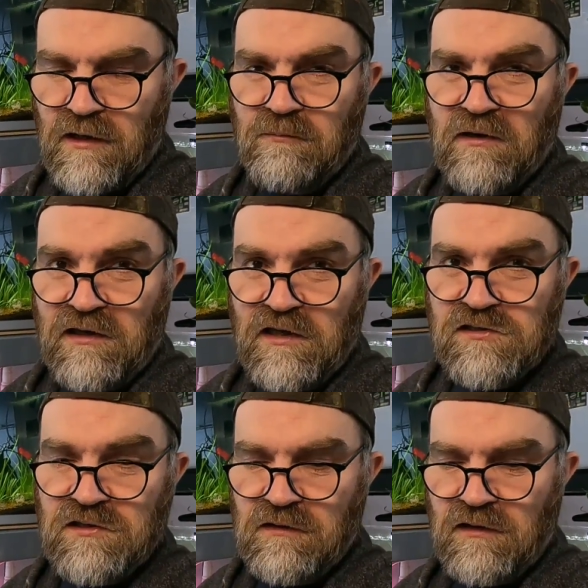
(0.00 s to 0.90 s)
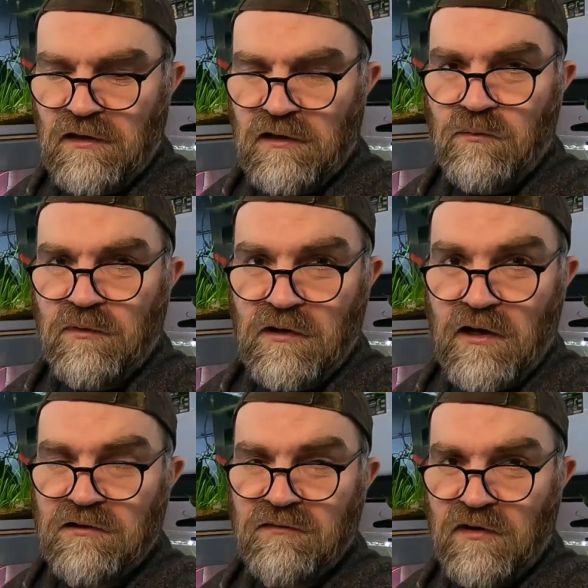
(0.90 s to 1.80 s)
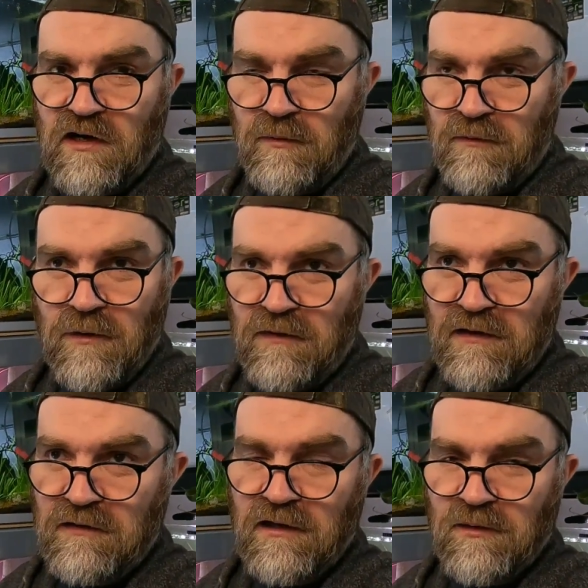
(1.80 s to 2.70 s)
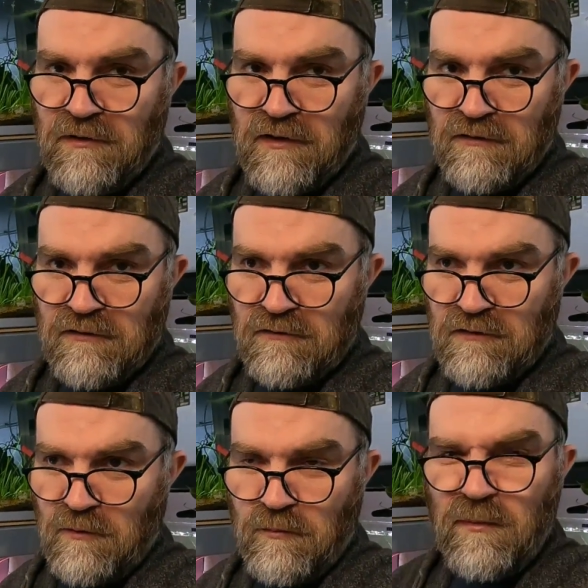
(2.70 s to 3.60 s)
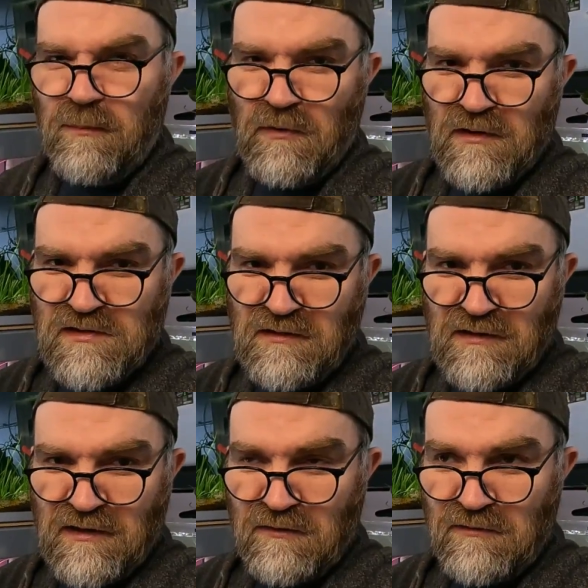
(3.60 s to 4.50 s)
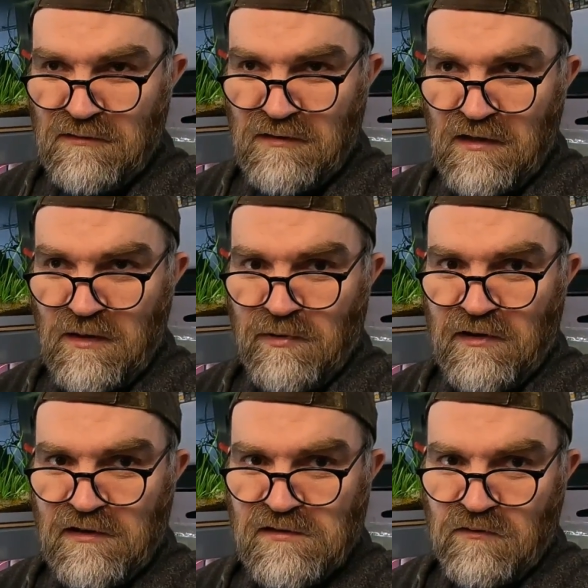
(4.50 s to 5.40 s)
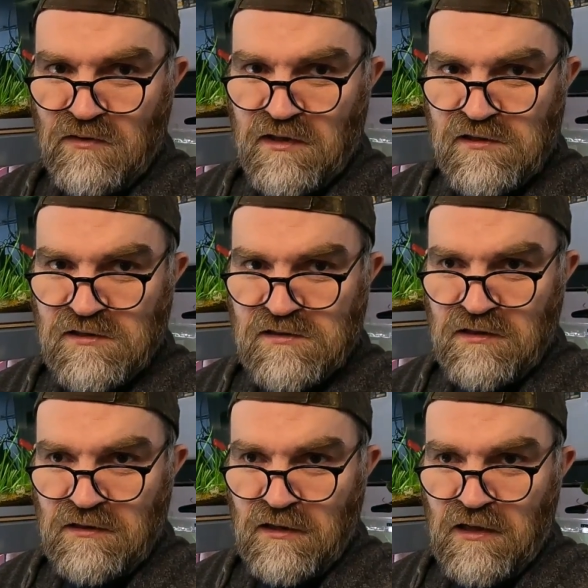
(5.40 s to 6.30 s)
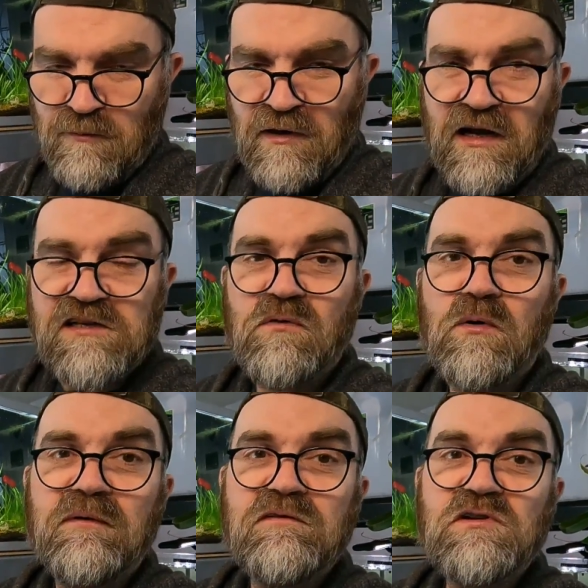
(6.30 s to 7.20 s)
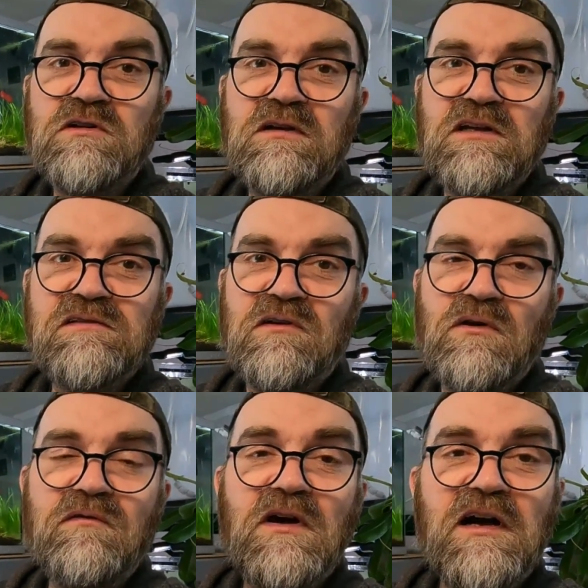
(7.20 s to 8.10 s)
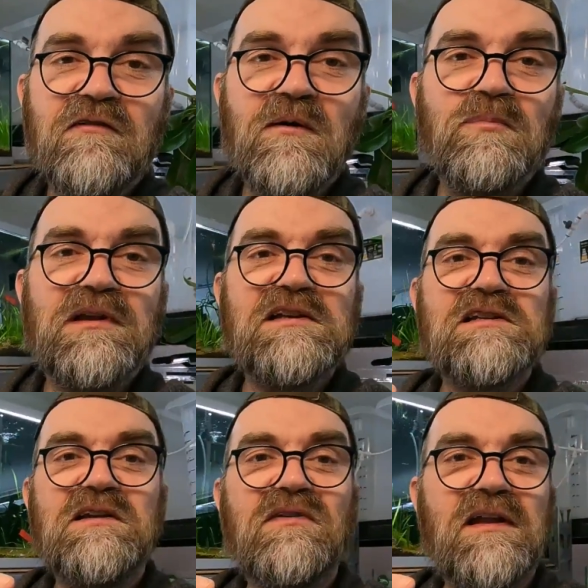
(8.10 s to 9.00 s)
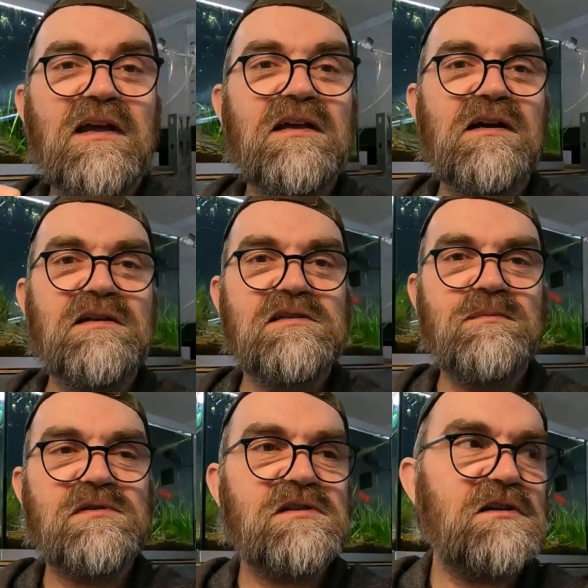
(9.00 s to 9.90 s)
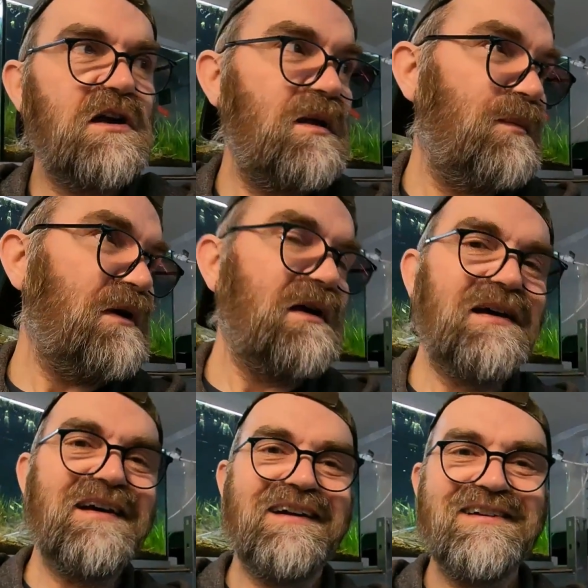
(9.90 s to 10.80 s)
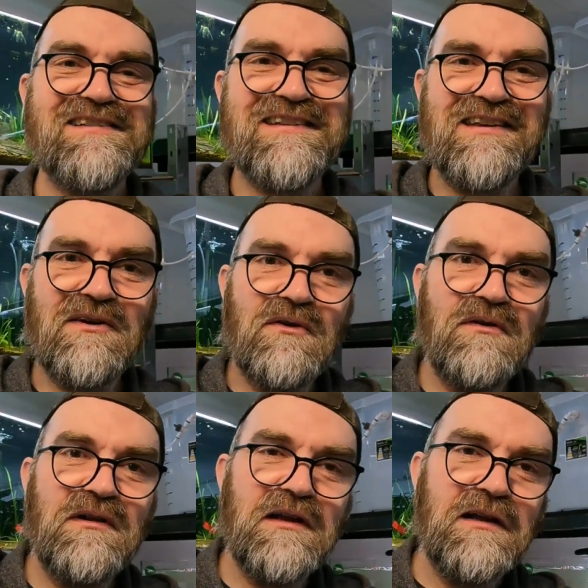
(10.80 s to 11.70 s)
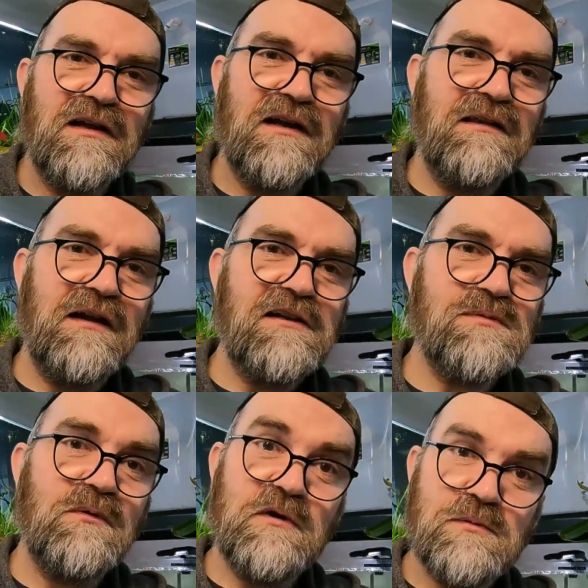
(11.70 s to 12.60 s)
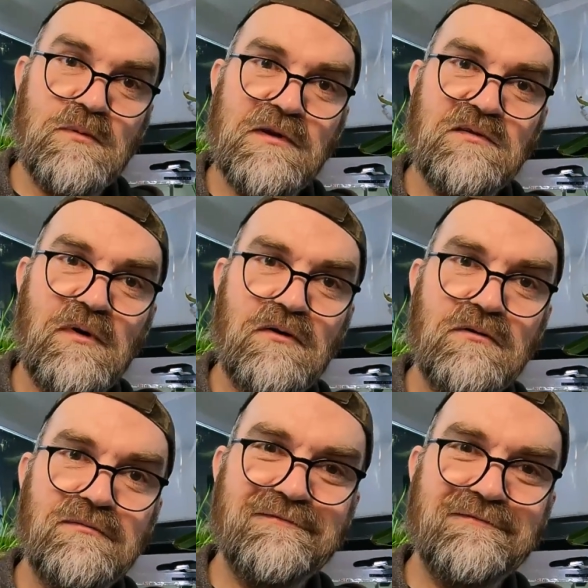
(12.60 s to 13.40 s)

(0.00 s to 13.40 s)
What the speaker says: medication in the tank with their active carbon, but then that'll be it. And I'll maybe put this into a little tiny playlist for you guys to see. But guys, I hope you enjoyed today's video. If you have, then please leave a like and subscribe. And I'll see you all in the next one, which will be tomorrow.